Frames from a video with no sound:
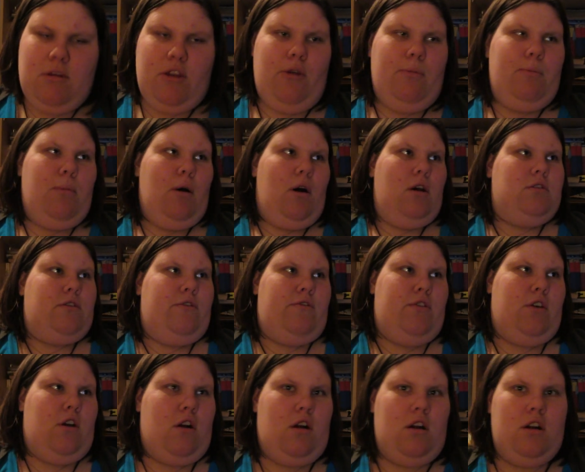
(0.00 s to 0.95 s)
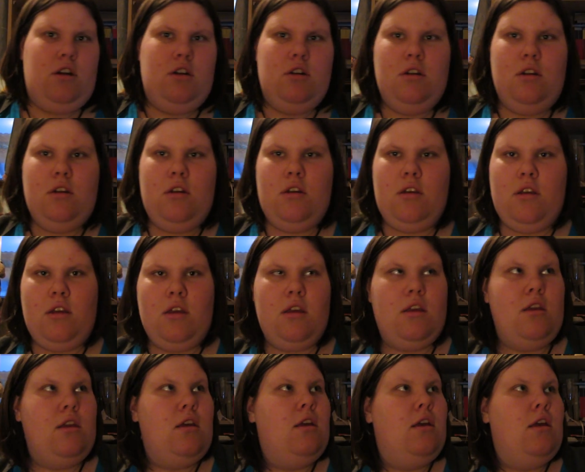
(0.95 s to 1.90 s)
other balls of yarn
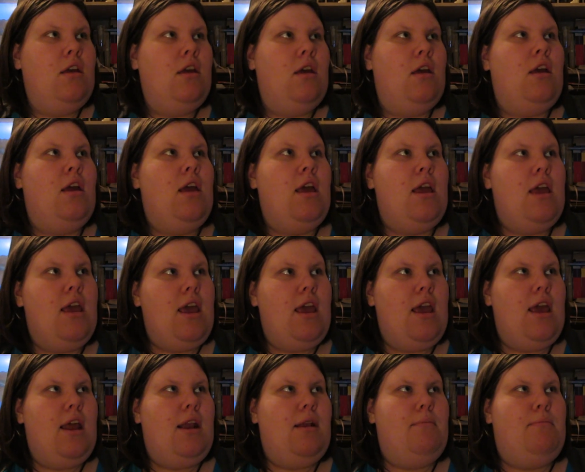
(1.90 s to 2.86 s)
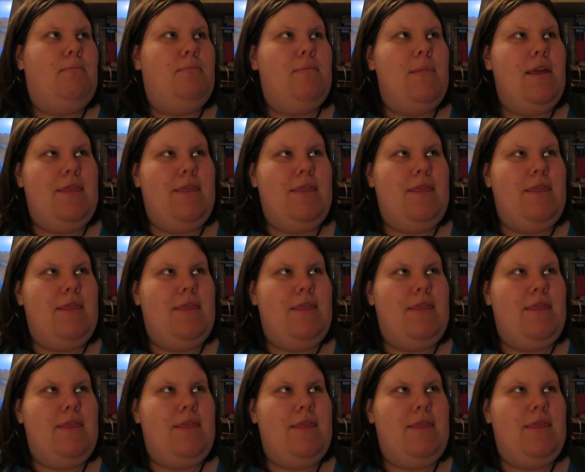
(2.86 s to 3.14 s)
in